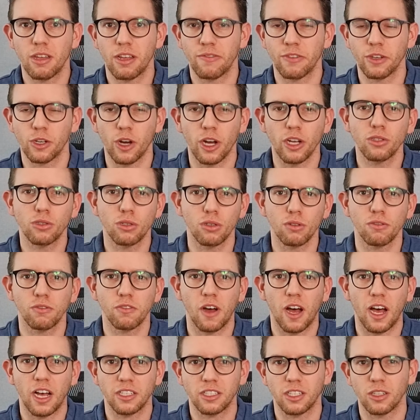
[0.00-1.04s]
if you're going too
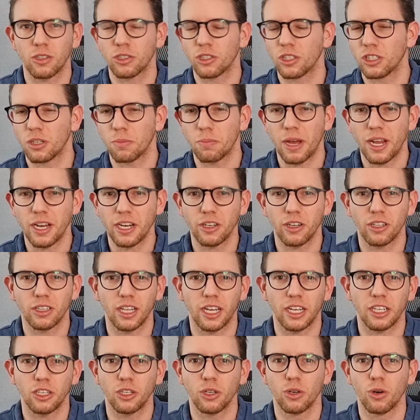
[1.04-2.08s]
fast, also depending on
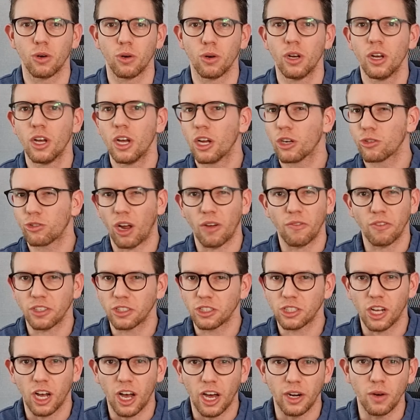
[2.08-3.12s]
like your
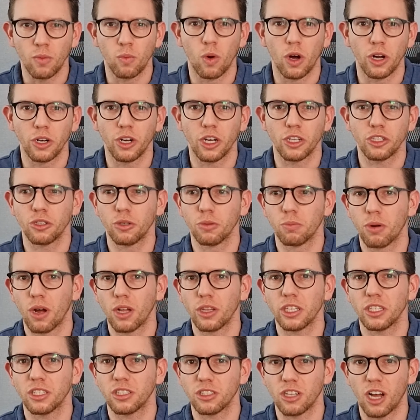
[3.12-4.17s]
graphics card and whatnot, you'll
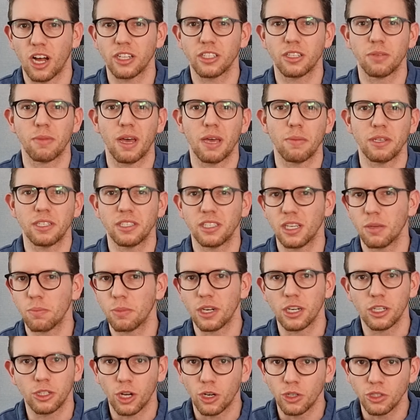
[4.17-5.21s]
probably start to maybe see a
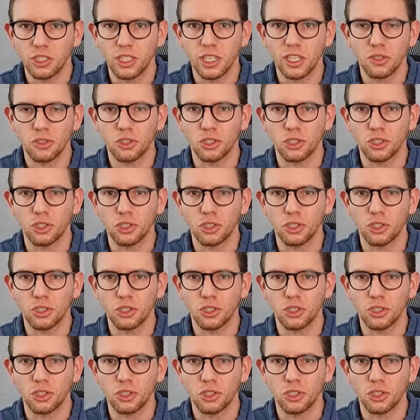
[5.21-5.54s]
bit of ghosting.